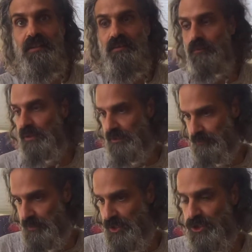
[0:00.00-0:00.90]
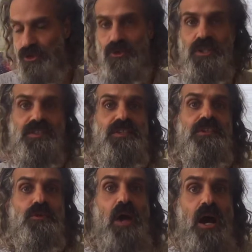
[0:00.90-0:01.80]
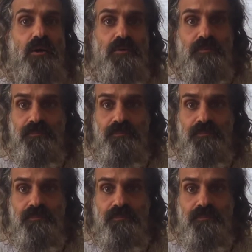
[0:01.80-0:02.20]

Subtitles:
When peach tree is in the ground,